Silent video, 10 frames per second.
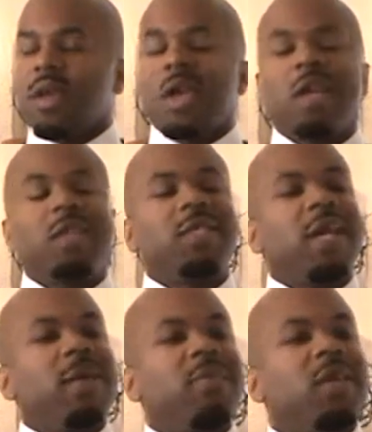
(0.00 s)
And the
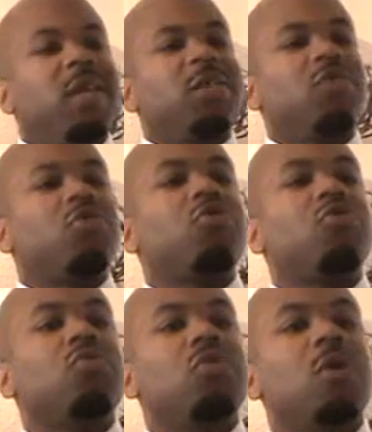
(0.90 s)
same thing is
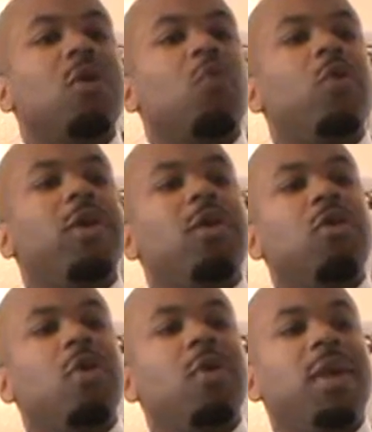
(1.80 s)
true with
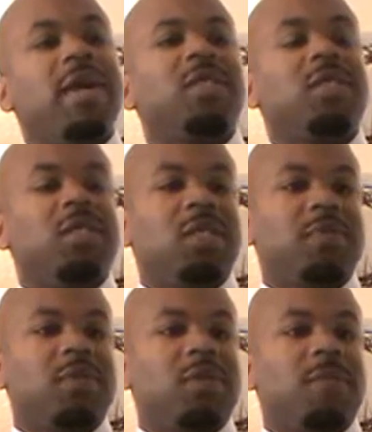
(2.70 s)
your
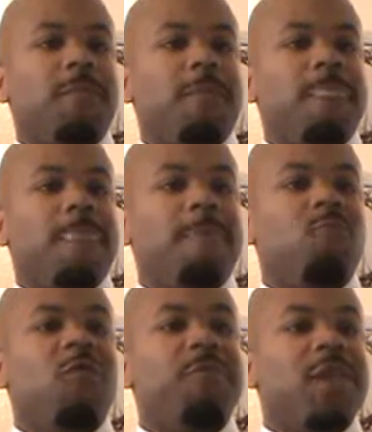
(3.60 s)
relationships
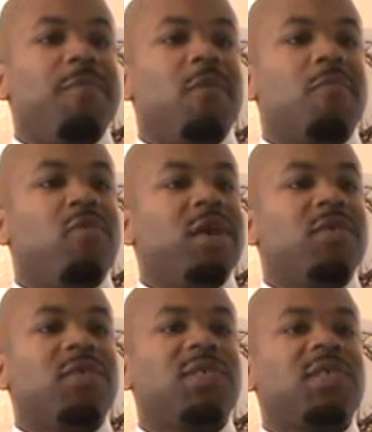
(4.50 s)
with people,
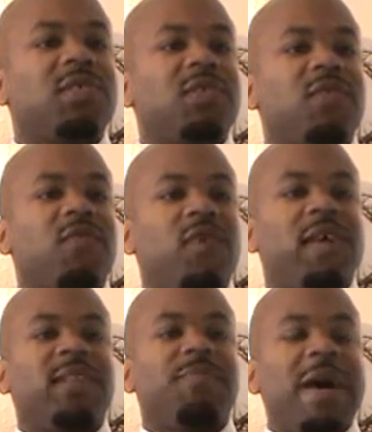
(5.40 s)
brothers, sisters,
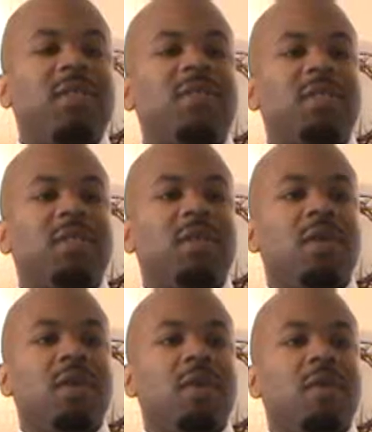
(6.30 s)
friends, spouses,
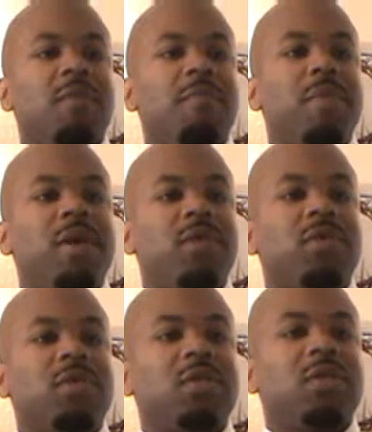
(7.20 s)

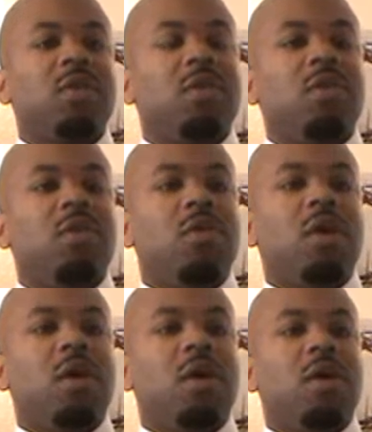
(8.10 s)
mothers,
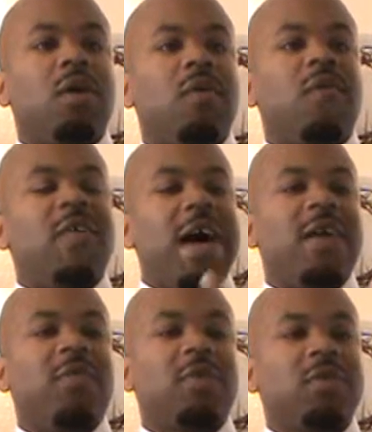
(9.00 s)

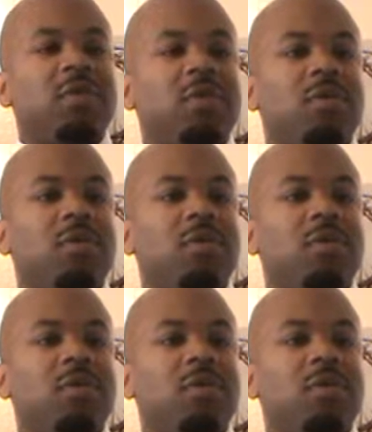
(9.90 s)
fathers.